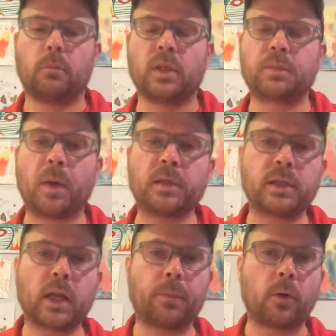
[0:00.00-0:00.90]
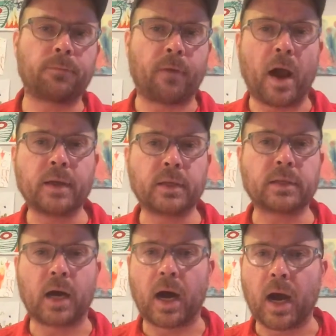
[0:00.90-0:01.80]
it's basically about finding
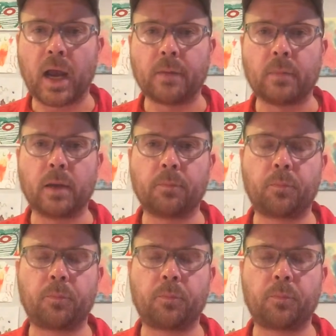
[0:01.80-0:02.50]
time and